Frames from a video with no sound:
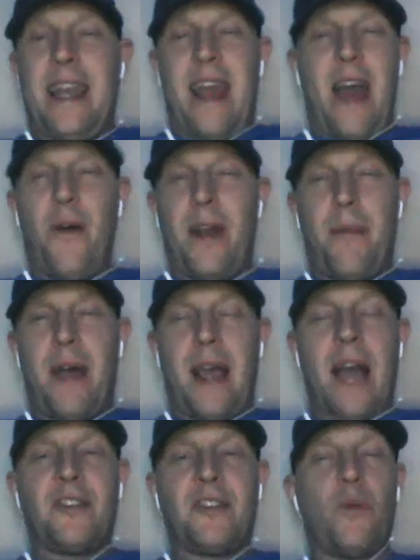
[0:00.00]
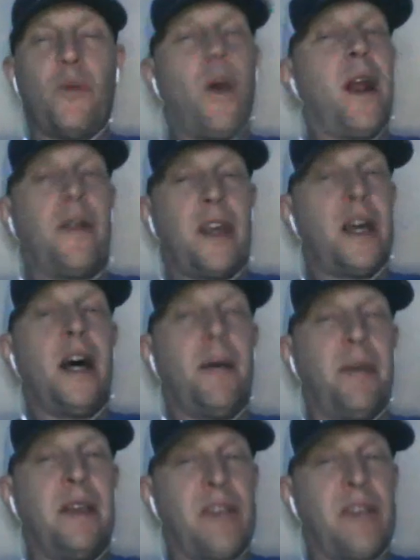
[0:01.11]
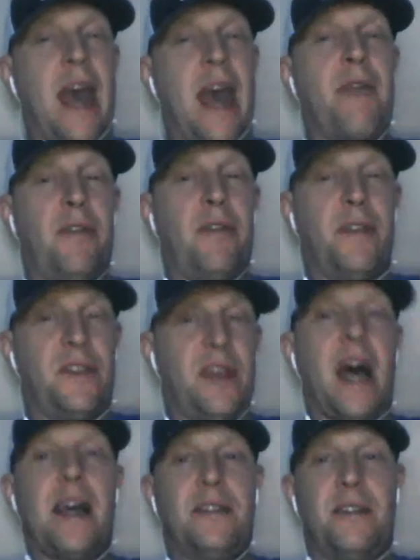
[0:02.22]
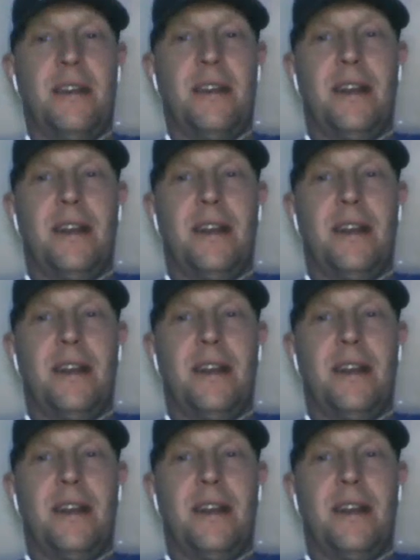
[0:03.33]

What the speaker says: it now, and I'm like, I swear the cup is half the size